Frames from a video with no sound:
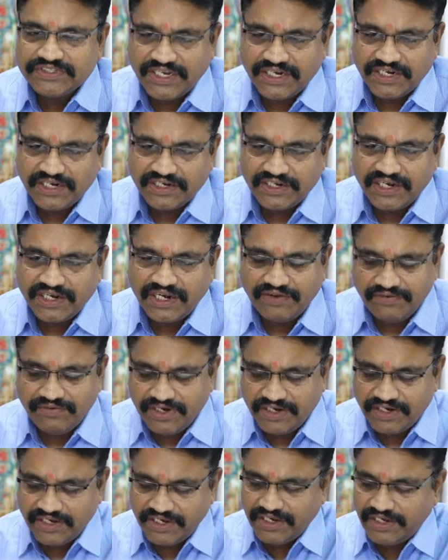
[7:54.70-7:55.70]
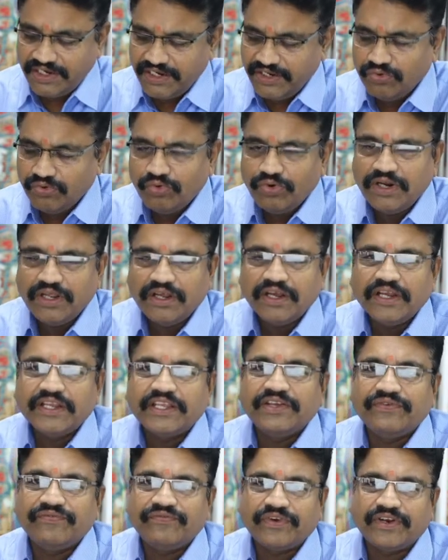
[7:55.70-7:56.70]
and gravel and yielding good
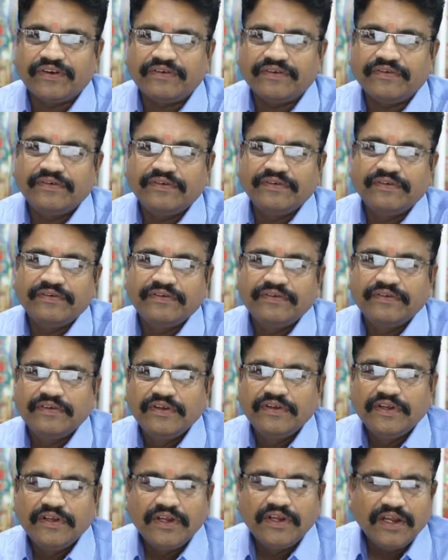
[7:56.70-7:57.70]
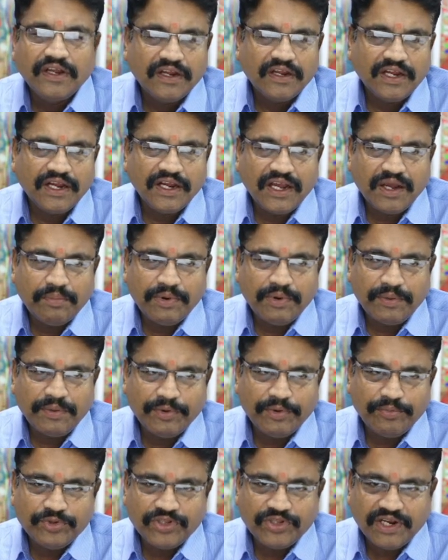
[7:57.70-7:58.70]
aquifer. Ganga
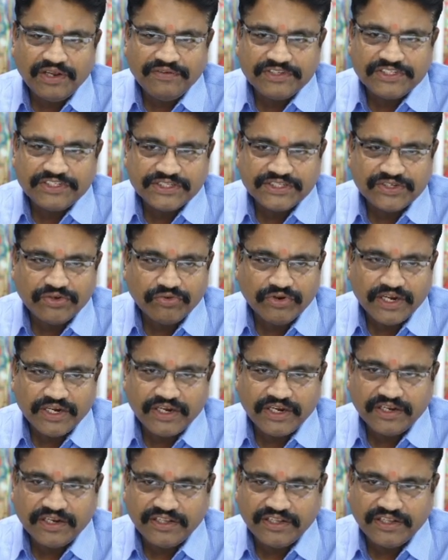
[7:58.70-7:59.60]
Brahmaputra, which is located in the